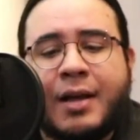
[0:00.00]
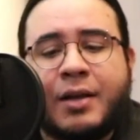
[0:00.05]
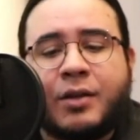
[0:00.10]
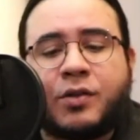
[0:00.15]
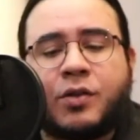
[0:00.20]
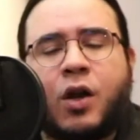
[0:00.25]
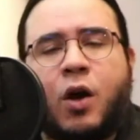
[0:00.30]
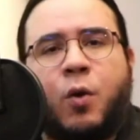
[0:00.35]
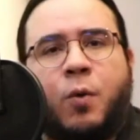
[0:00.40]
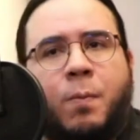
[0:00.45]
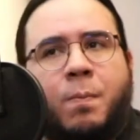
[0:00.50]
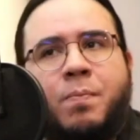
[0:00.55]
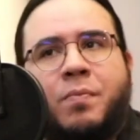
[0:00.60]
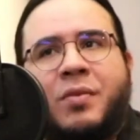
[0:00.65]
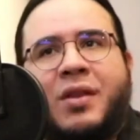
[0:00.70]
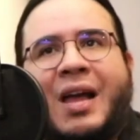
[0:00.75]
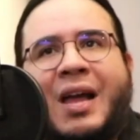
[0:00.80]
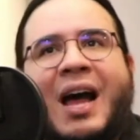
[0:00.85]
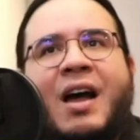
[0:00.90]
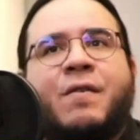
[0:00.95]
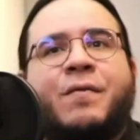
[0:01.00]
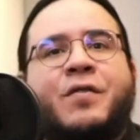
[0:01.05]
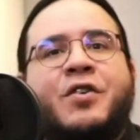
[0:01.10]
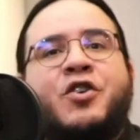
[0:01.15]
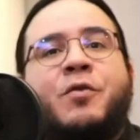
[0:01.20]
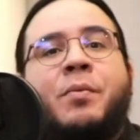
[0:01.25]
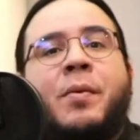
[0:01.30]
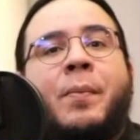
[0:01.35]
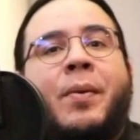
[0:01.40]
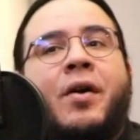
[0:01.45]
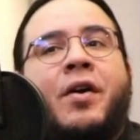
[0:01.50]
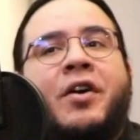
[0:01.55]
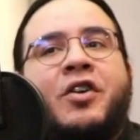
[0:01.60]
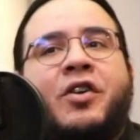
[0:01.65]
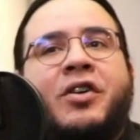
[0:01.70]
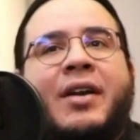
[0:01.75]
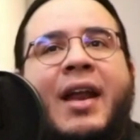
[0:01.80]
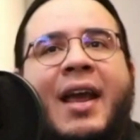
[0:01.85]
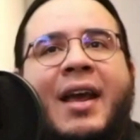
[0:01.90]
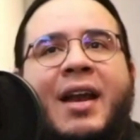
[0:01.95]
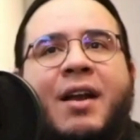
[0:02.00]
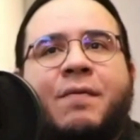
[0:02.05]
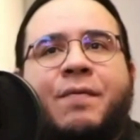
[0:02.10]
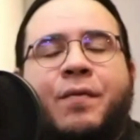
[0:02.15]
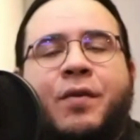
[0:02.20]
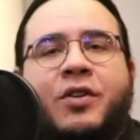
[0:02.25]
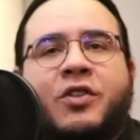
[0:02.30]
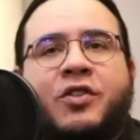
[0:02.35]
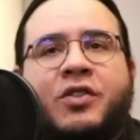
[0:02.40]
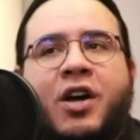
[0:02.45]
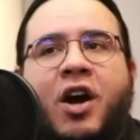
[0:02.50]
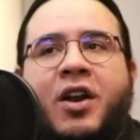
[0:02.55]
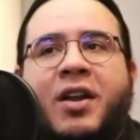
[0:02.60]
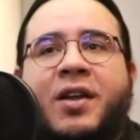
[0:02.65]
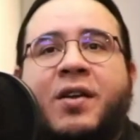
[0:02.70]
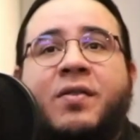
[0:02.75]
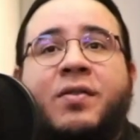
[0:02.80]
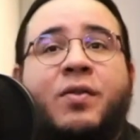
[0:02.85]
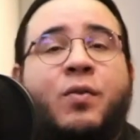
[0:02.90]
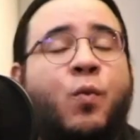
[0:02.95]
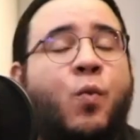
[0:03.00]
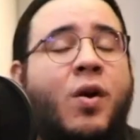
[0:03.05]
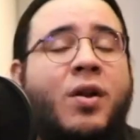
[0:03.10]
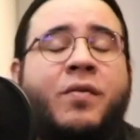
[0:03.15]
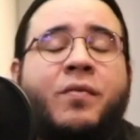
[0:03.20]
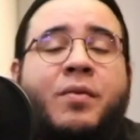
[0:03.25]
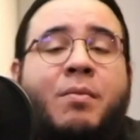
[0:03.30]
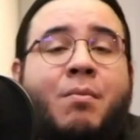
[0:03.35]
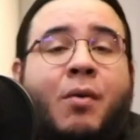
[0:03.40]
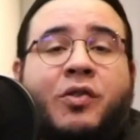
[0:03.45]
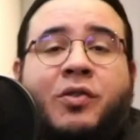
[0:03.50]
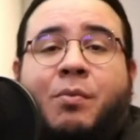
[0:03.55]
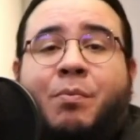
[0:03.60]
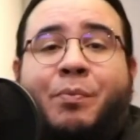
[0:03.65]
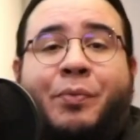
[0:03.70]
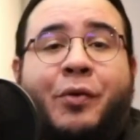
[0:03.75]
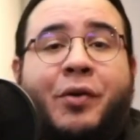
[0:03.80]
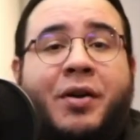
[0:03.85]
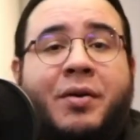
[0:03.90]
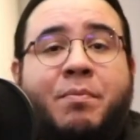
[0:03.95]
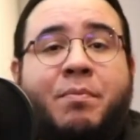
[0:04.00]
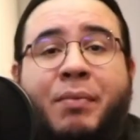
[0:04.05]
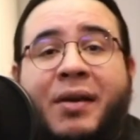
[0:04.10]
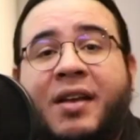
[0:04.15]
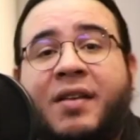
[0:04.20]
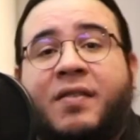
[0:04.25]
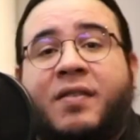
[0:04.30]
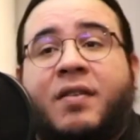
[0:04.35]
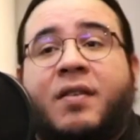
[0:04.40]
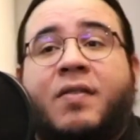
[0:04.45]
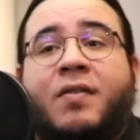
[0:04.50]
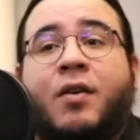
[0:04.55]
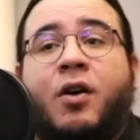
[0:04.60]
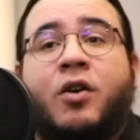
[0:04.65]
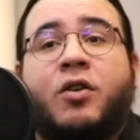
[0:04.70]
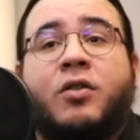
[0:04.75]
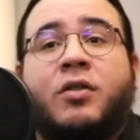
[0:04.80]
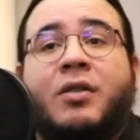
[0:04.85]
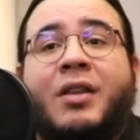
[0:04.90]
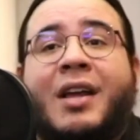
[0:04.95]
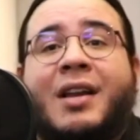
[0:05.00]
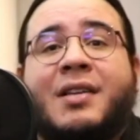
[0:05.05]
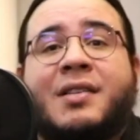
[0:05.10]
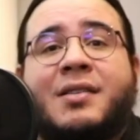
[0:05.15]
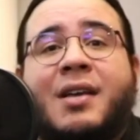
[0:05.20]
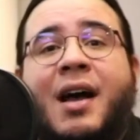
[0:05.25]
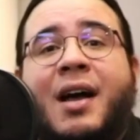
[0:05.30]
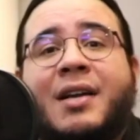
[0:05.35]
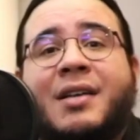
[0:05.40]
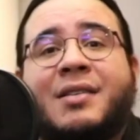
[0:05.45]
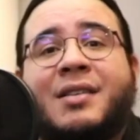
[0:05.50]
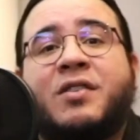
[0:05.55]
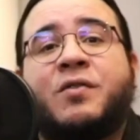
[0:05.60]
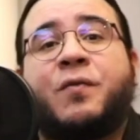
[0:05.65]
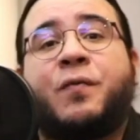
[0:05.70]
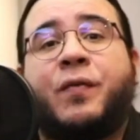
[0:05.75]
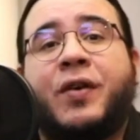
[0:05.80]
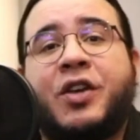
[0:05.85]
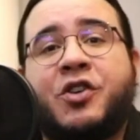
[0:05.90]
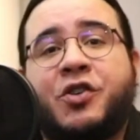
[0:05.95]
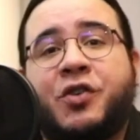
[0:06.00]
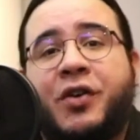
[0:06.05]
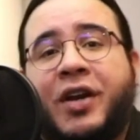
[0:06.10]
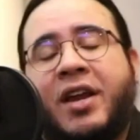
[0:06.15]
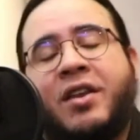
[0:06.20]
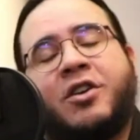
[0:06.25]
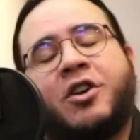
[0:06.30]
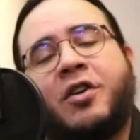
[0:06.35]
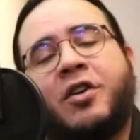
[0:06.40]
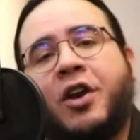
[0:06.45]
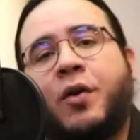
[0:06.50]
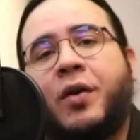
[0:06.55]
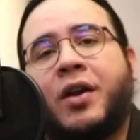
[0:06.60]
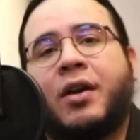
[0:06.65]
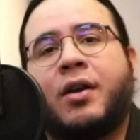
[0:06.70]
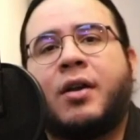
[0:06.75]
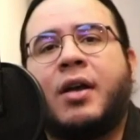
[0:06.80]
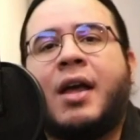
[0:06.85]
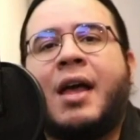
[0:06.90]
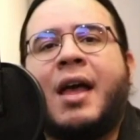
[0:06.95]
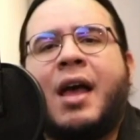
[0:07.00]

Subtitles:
So after you prepare your data for a study, one of the most important pieces on data science is feature engineering.